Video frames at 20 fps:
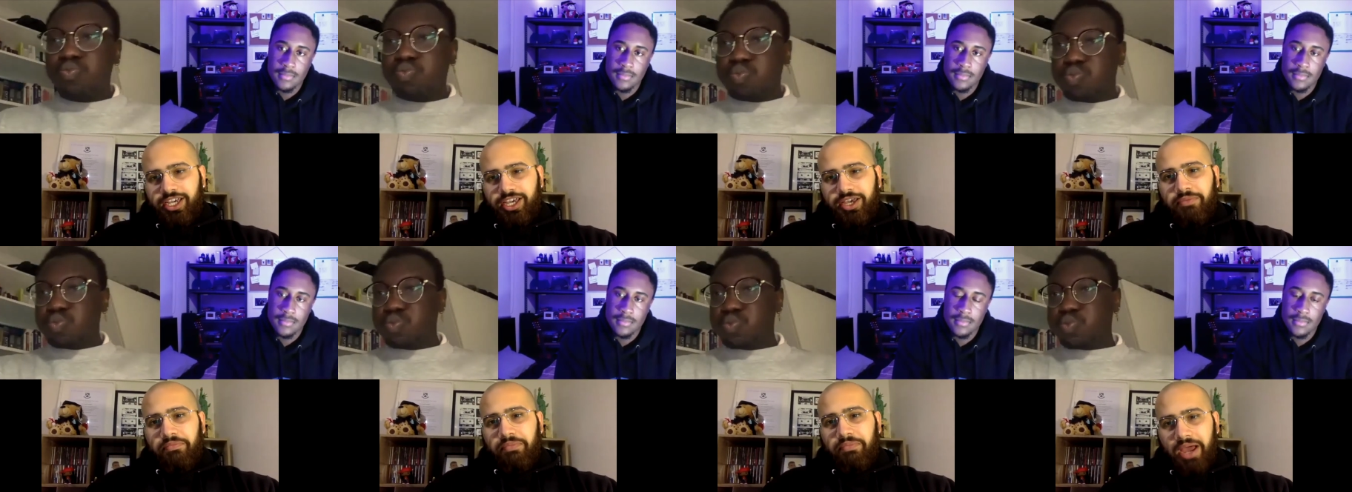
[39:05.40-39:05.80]

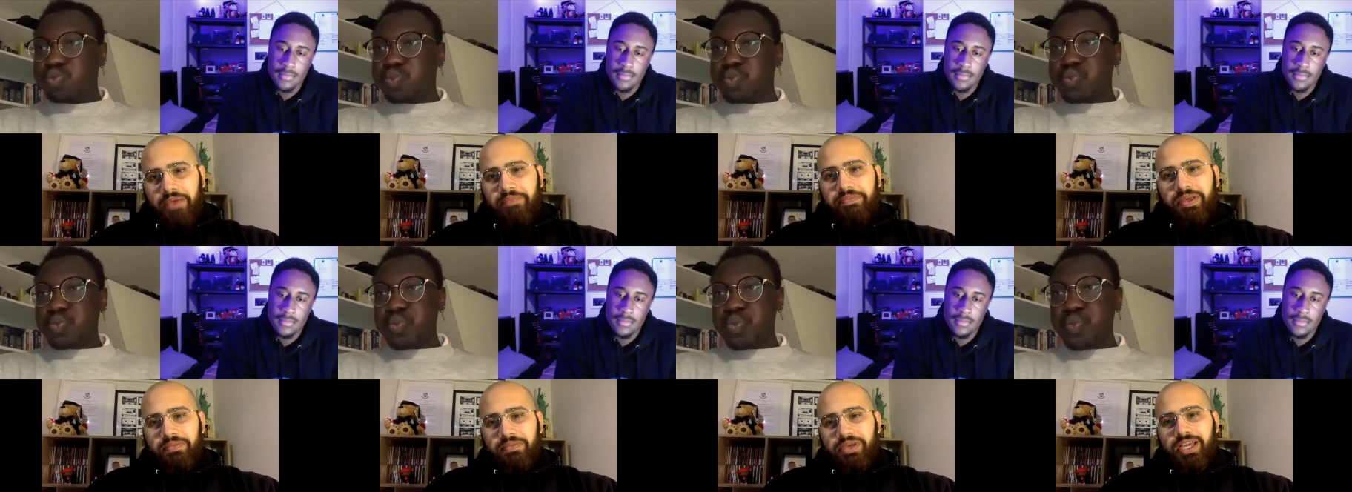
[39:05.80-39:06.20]
Speaker 1: it
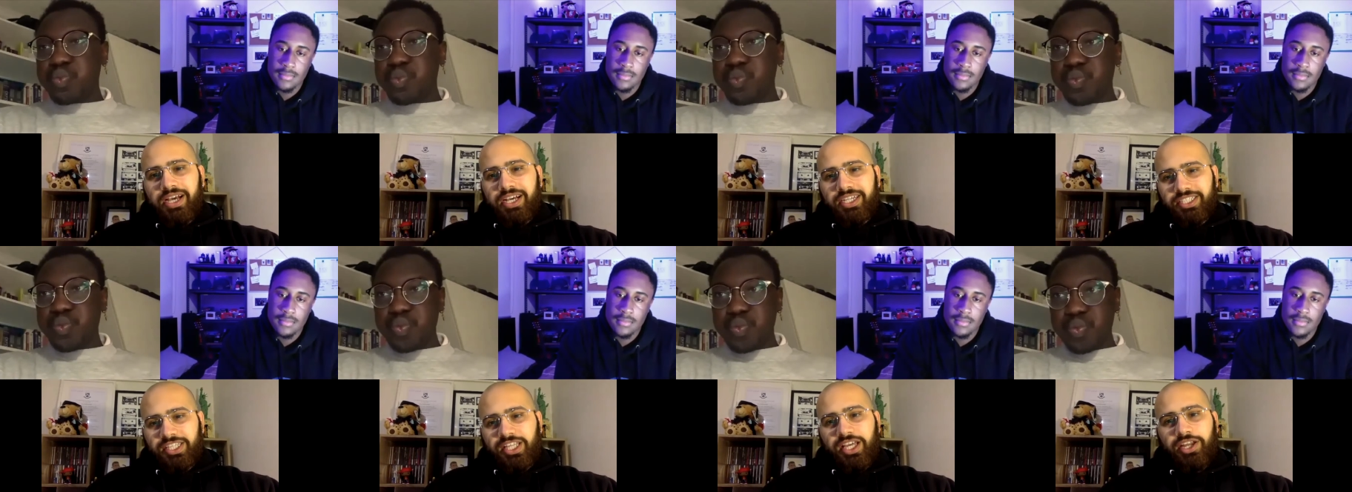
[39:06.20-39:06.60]
might be
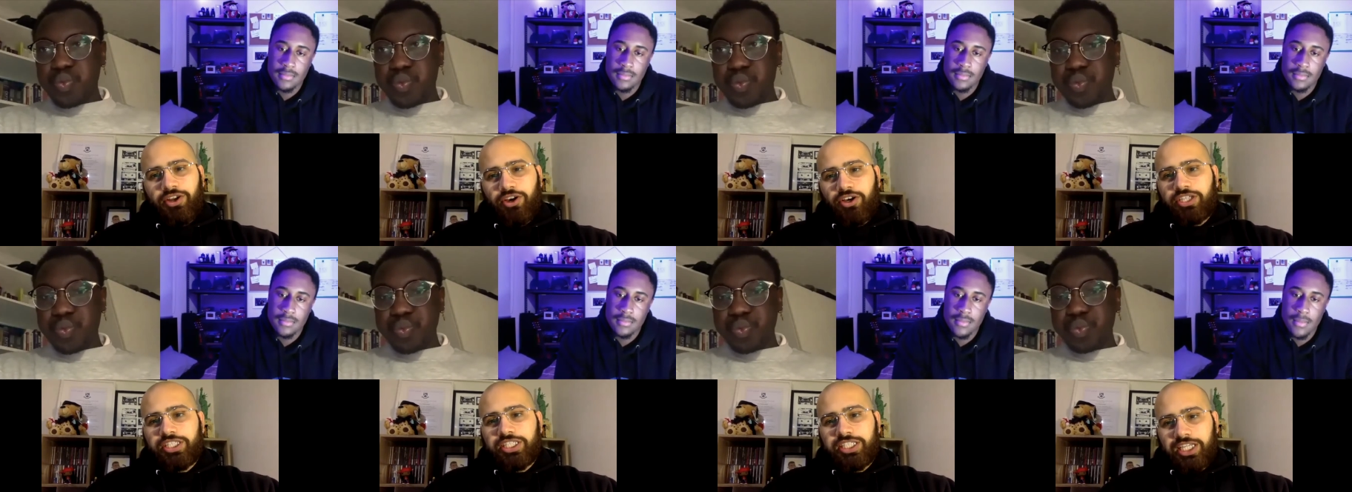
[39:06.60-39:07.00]
because
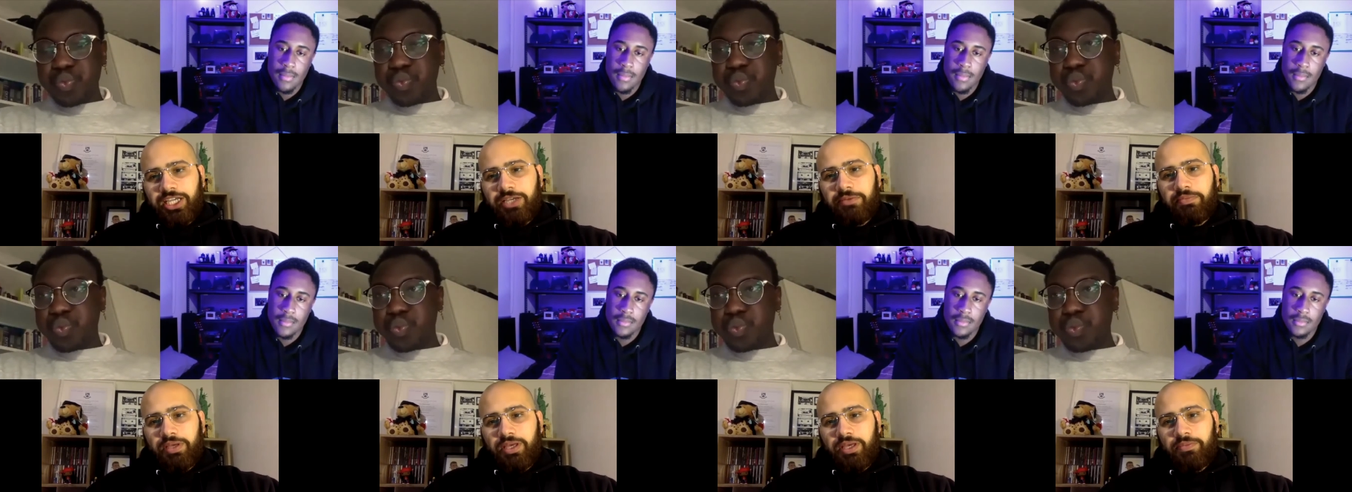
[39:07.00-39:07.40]
they're not
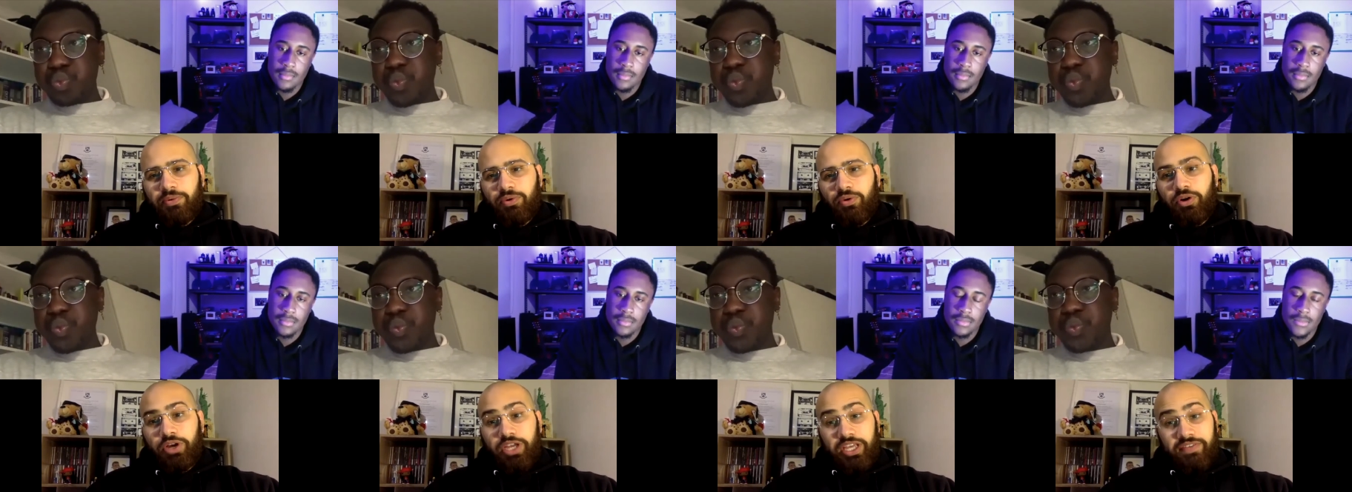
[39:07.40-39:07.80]
seeing
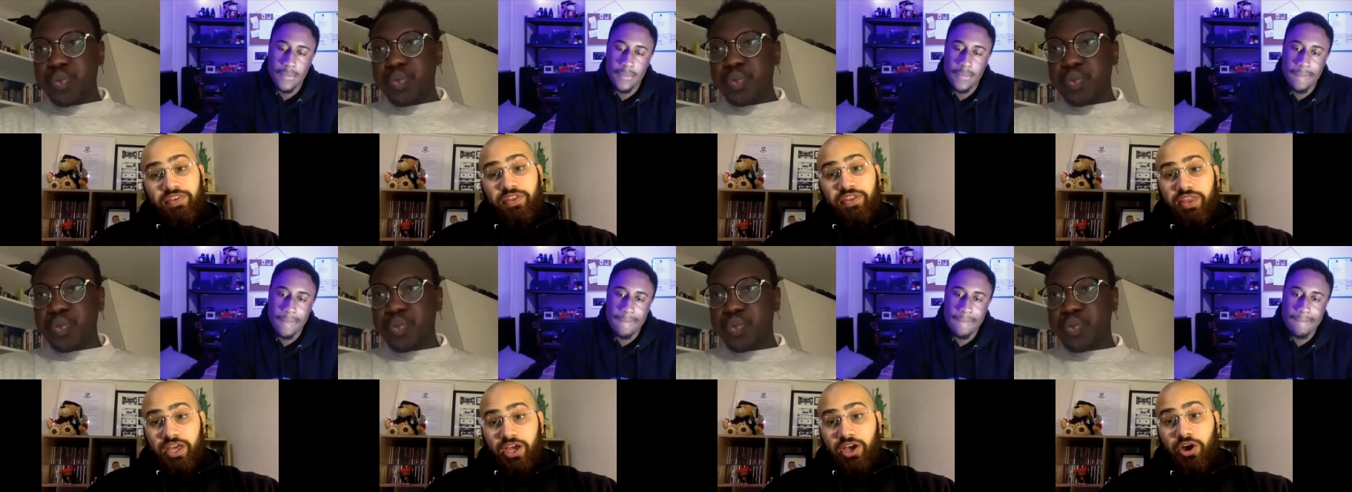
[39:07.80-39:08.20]
people or
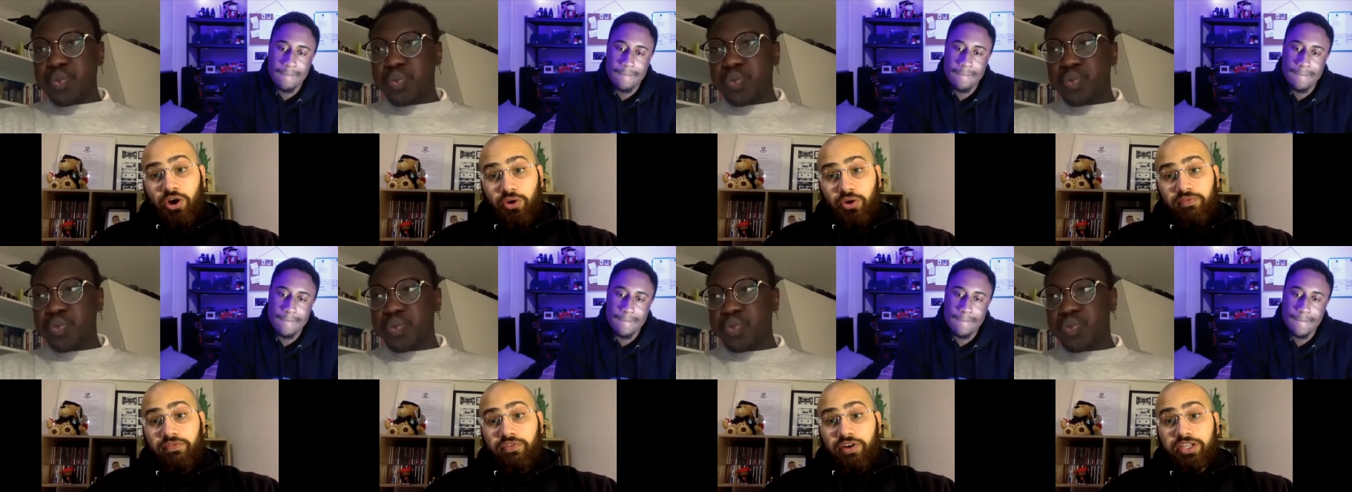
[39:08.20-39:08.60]
even their
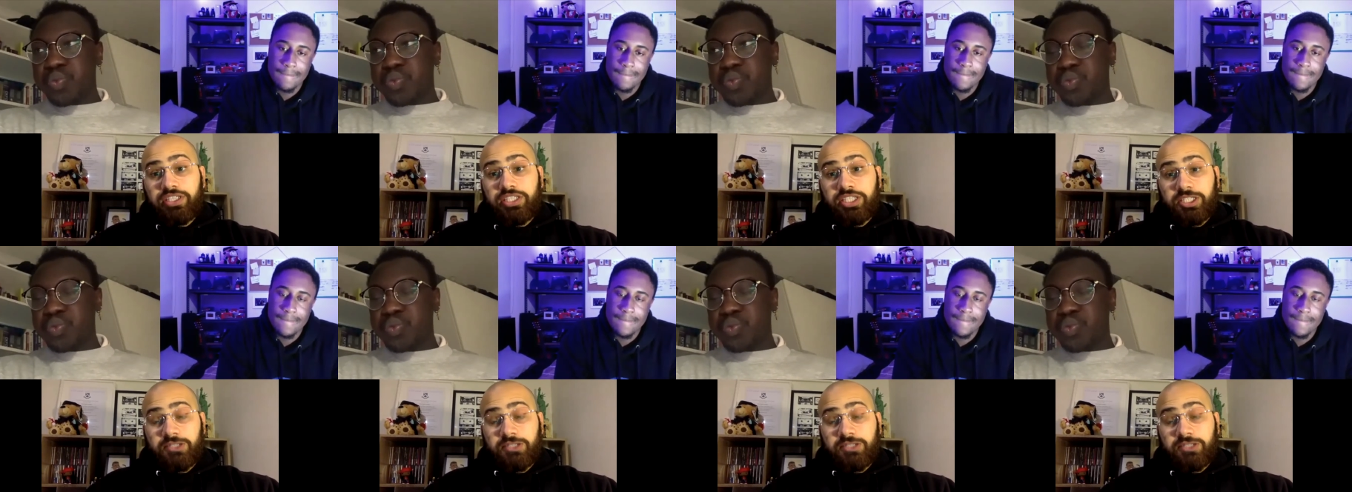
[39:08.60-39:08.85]
own friends,